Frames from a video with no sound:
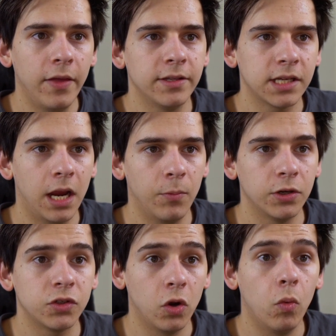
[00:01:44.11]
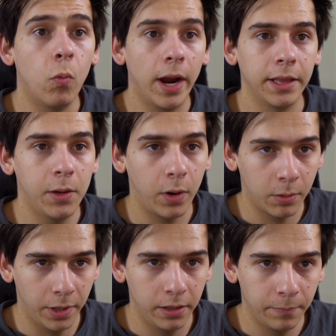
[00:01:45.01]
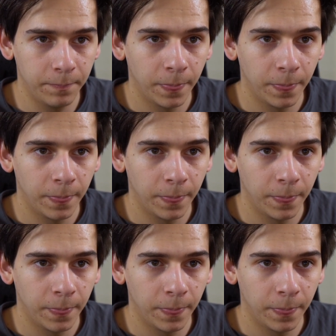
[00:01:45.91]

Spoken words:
this camera is so widely recommended.